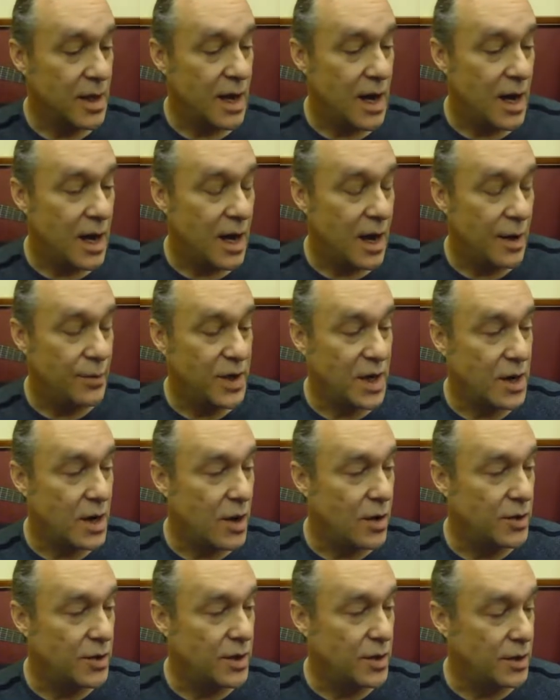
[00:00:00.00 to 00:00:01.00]
Um, you
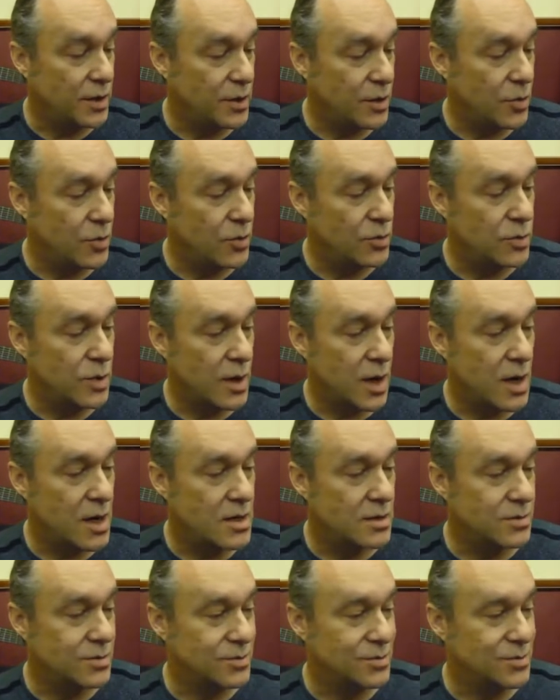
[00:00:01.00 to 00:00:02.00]
know, you, you
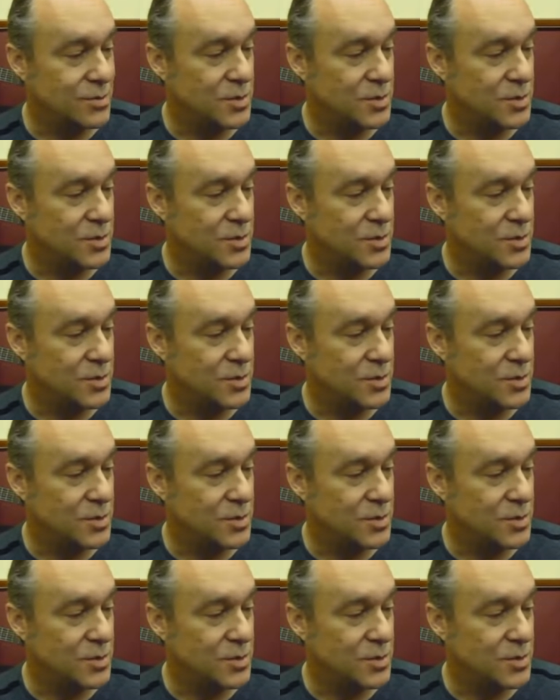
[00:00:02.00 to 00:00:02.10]
are